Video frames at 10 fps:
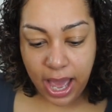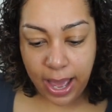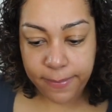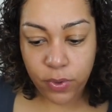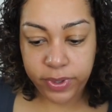
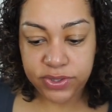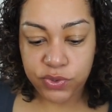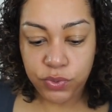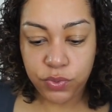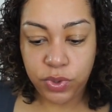I'm going
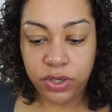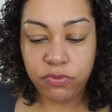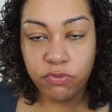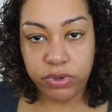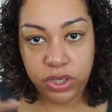to
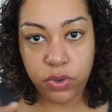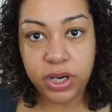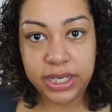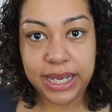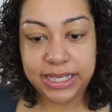
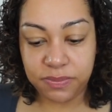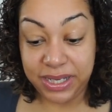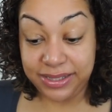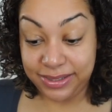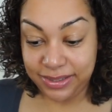reorganize
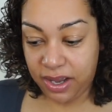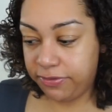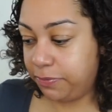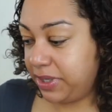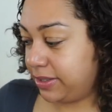my
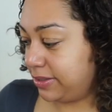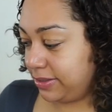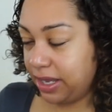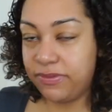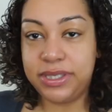stuff
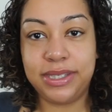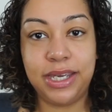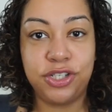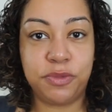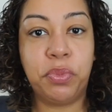because obviously
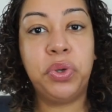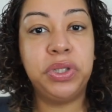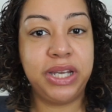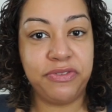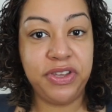I just
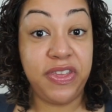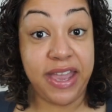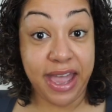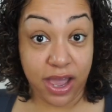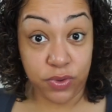pulled
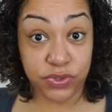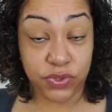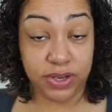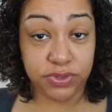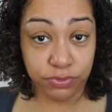everything out.
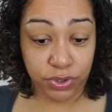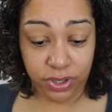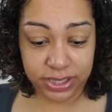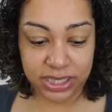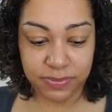So I have to
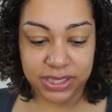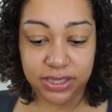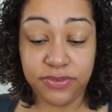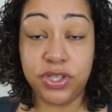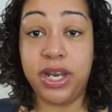reorganize my
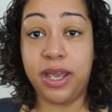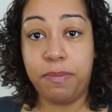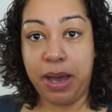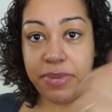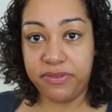stuff so that I could
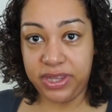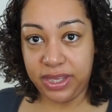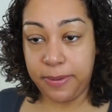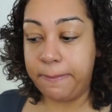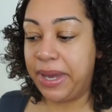pop
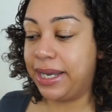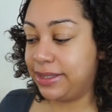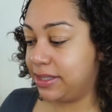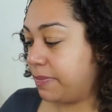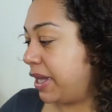everything back
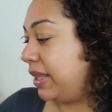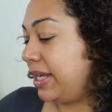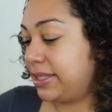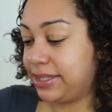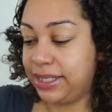into the Melie
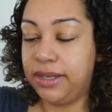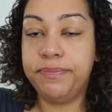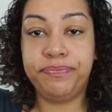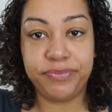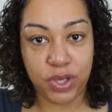and see
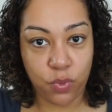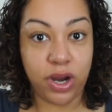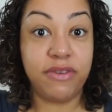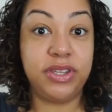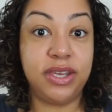
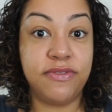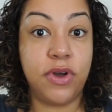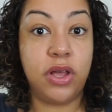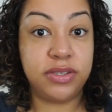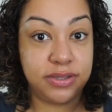where everything
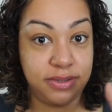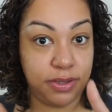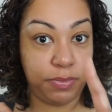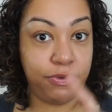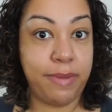falls.
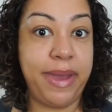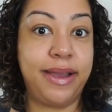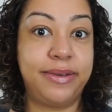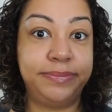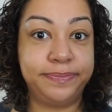Be right back.